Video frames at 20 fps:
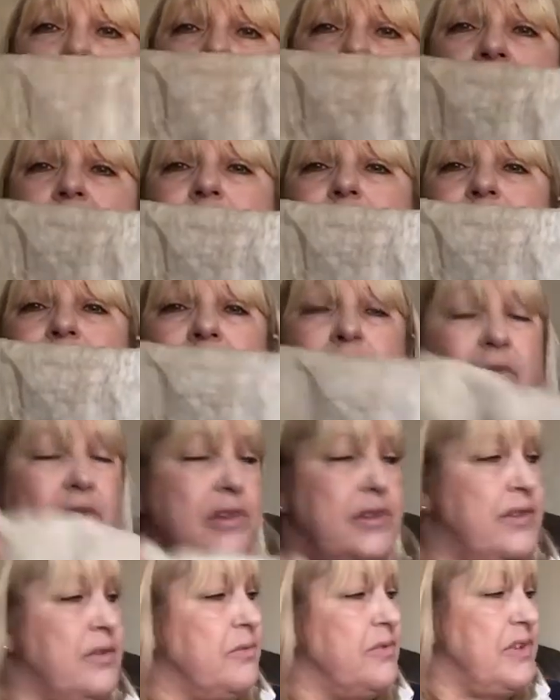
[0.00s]
Oh,
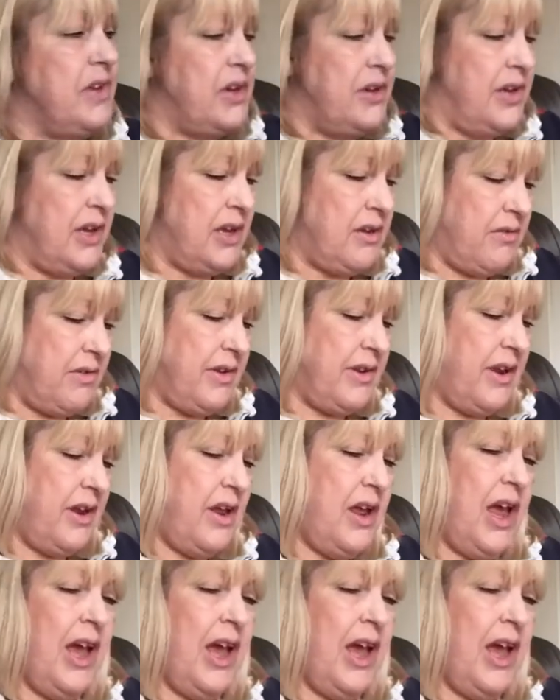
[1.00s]
that's upside down, isn't it?